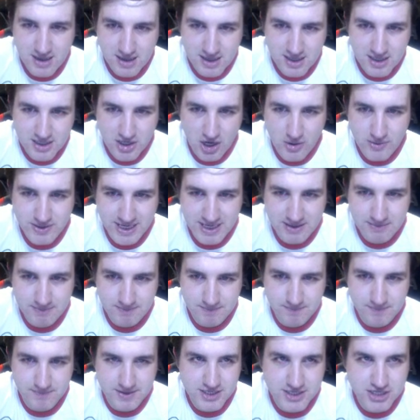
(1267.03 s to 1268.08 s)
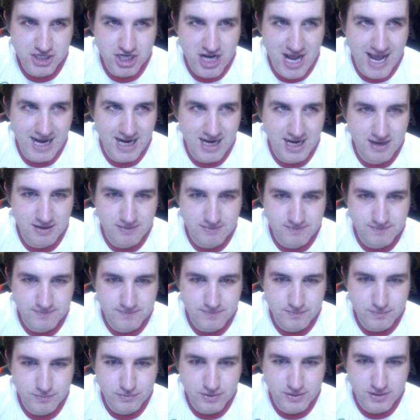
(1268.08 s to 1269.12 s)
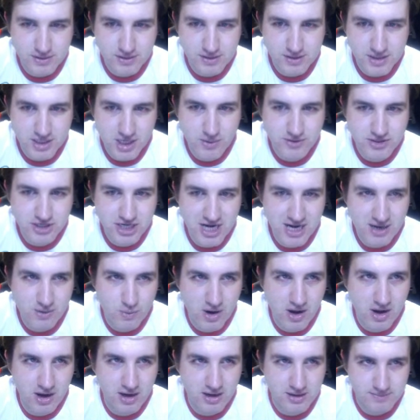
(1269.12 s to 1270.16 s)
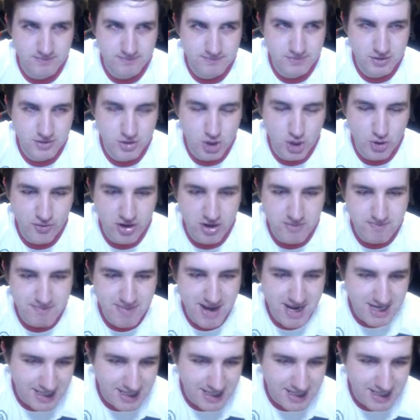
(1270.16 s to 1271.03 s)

Godin? Cech. Yo, would Cech work? Hurry up, Matt.